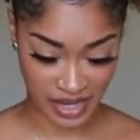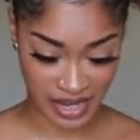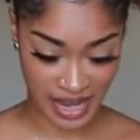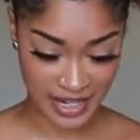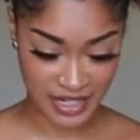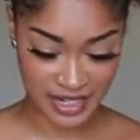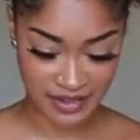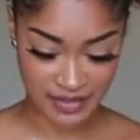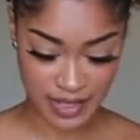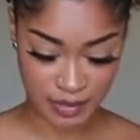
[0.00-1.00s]
Uh,
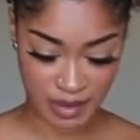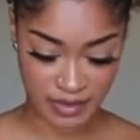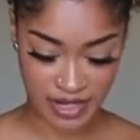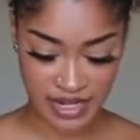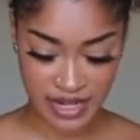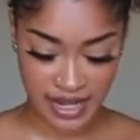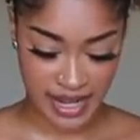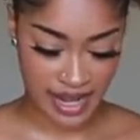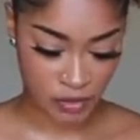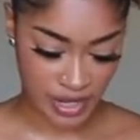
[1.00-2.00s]
hydrating face primer
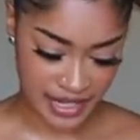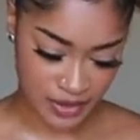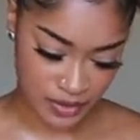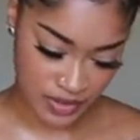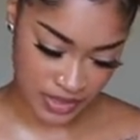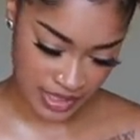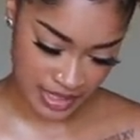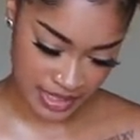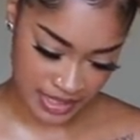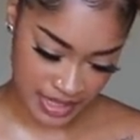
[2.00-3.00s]
and what I do
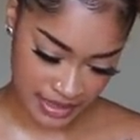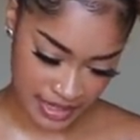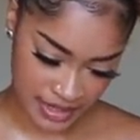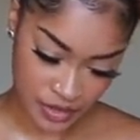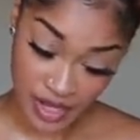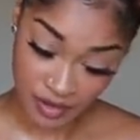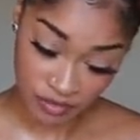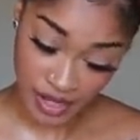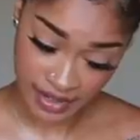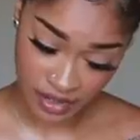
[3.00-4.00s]
see is that they do have
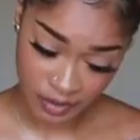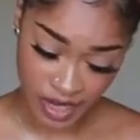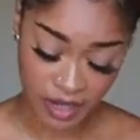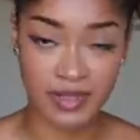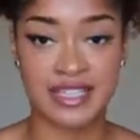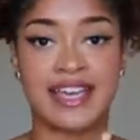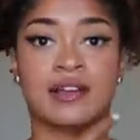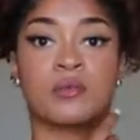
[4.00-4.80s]
retinol palmitate,